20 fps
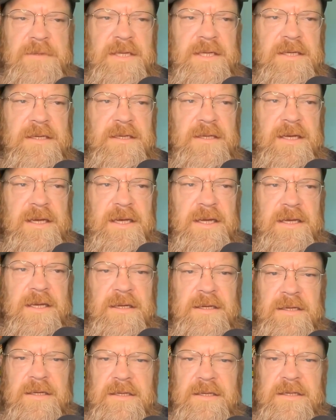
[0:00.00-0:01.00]
Did
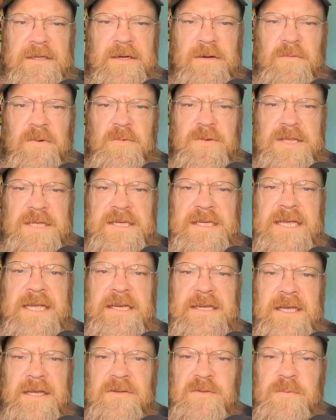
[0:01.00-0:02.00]
what were the
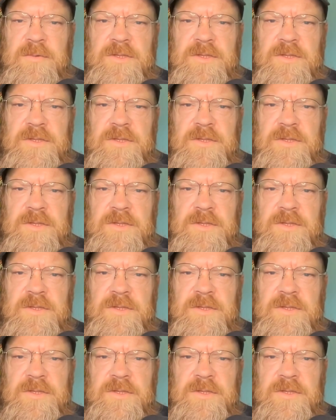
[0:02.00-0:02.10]
details?